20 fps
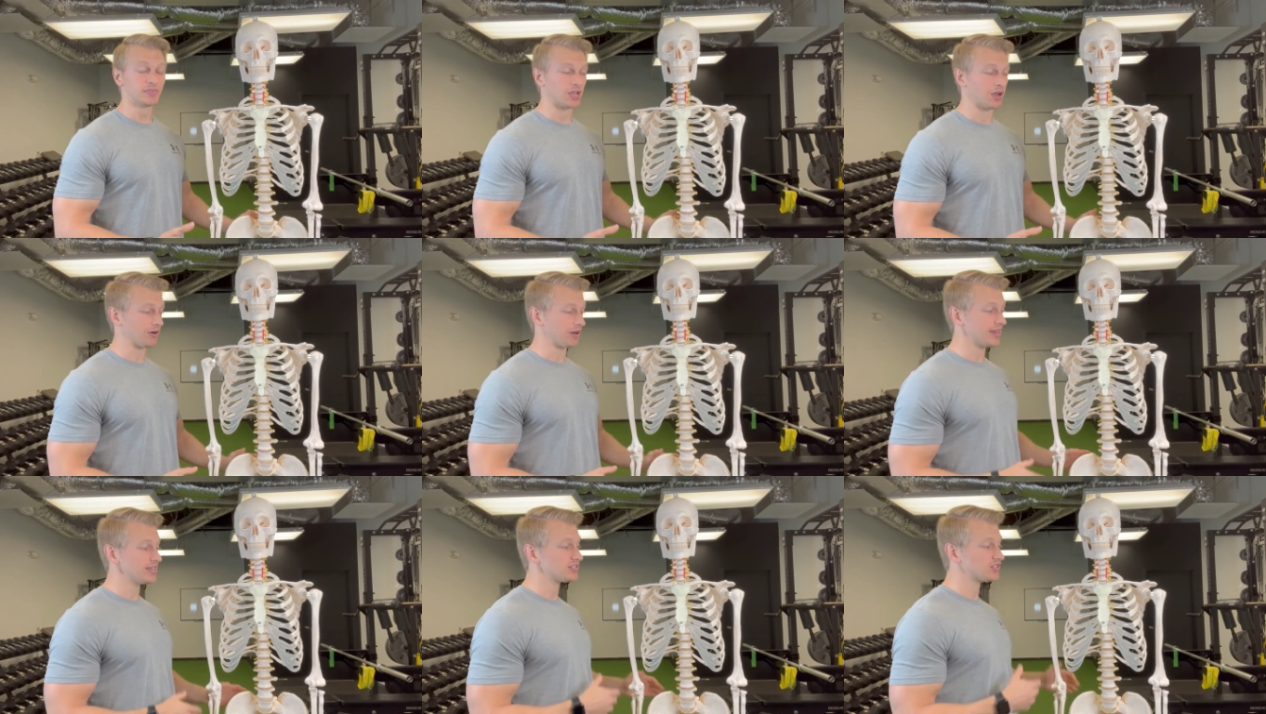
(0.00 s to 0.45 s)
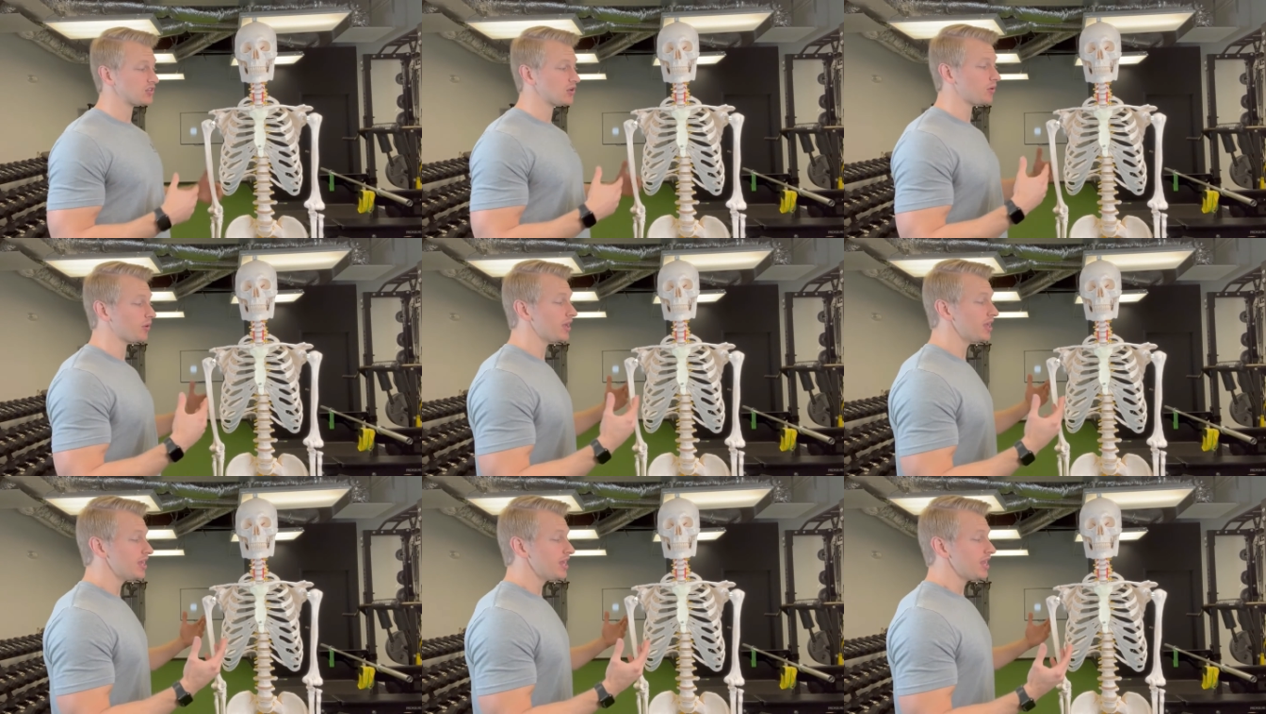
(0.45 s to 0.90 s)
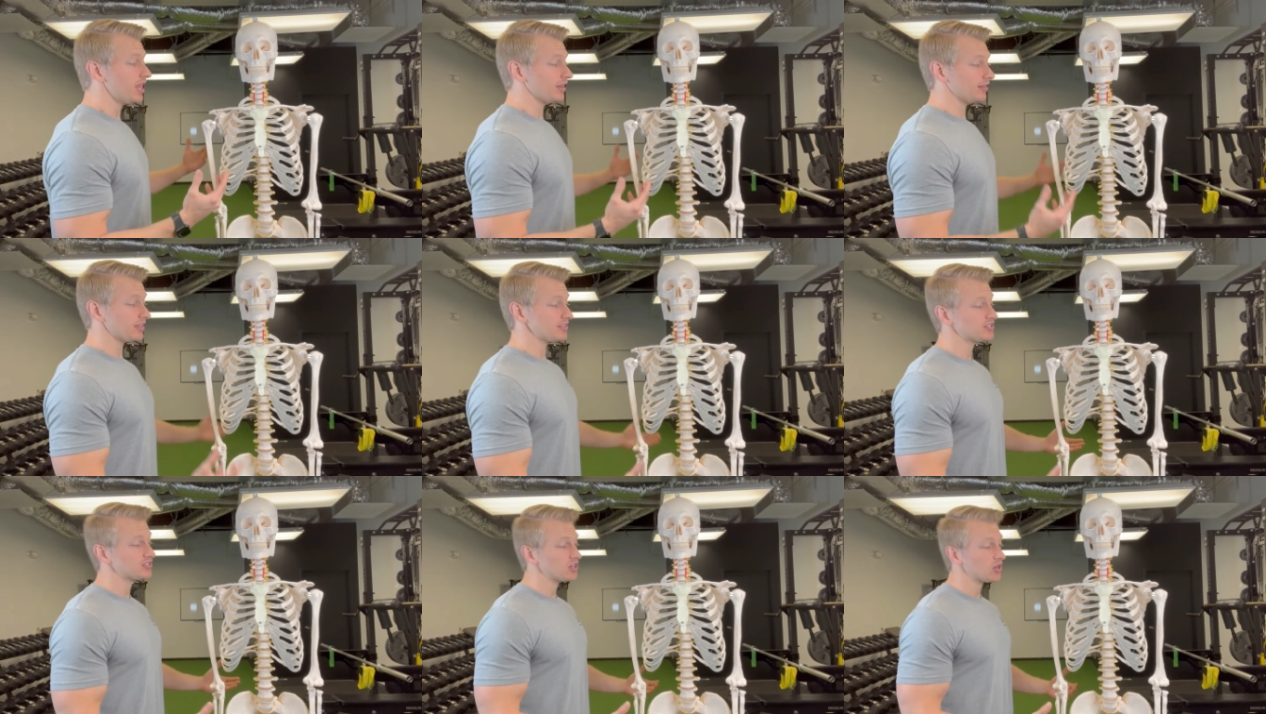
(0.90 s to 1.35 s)
All right, so
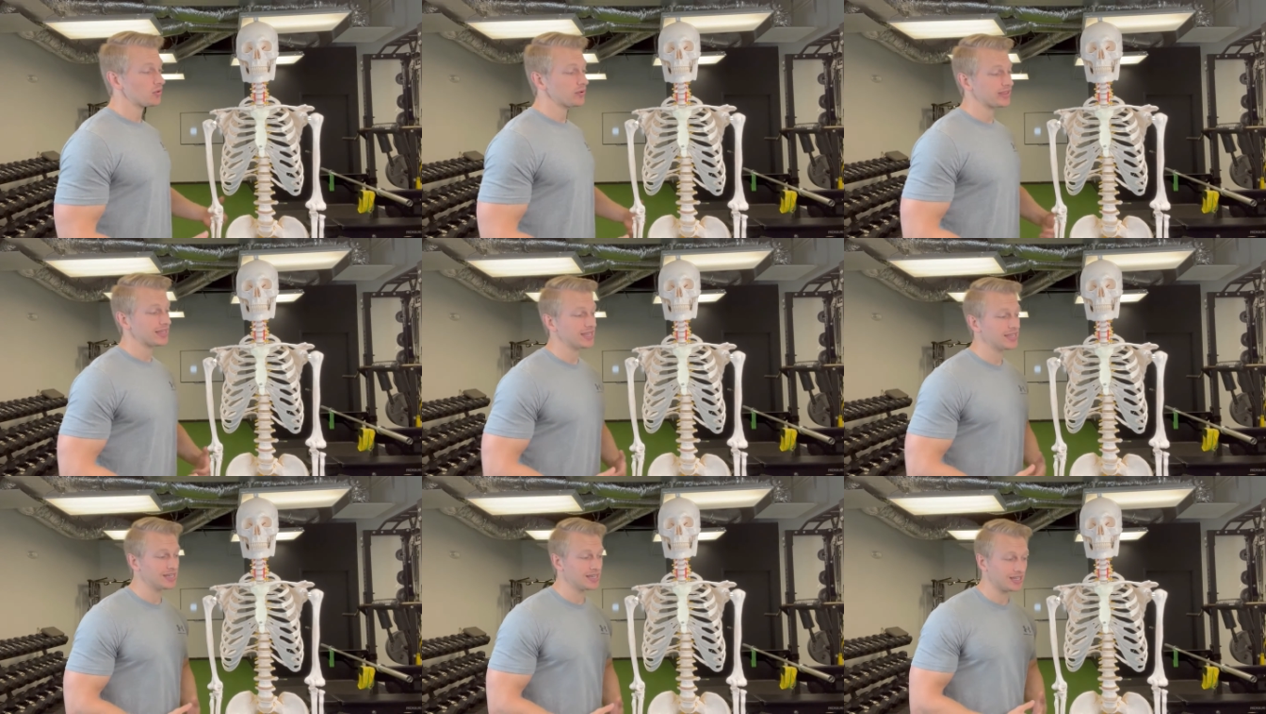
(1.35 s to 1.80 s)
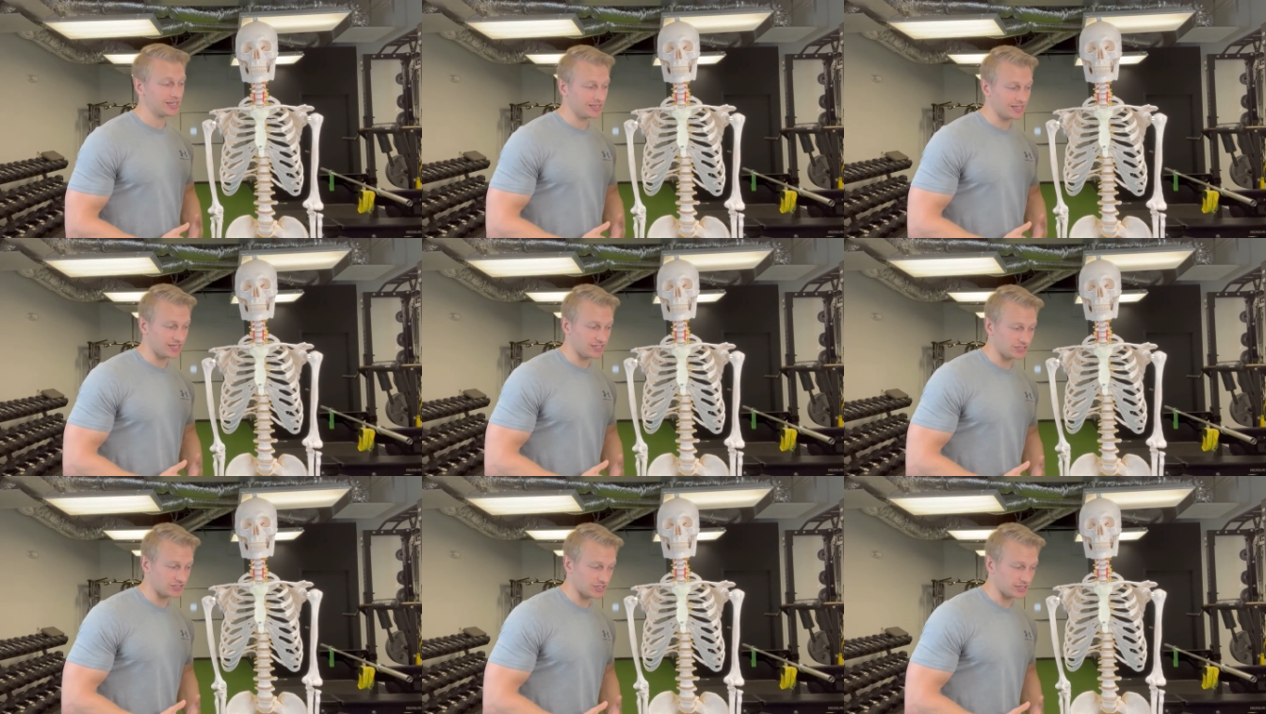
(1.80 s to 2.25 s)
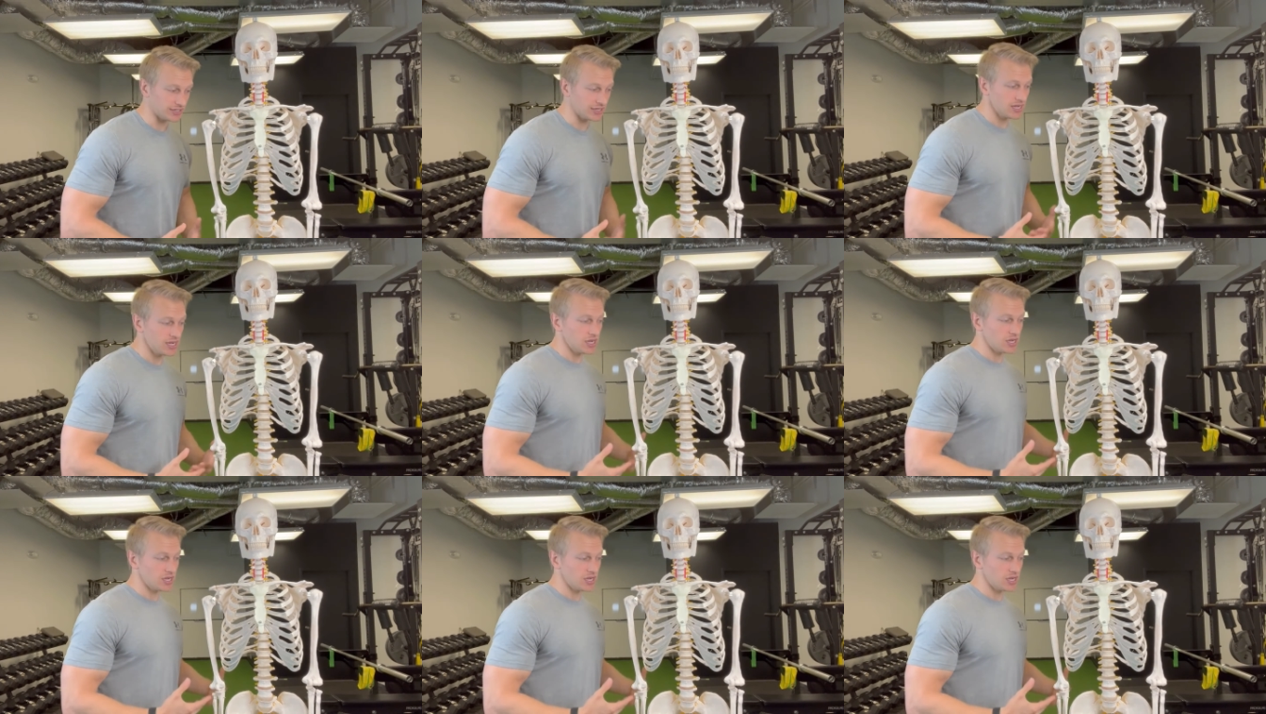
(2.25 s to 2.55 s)
let's start with inhalation.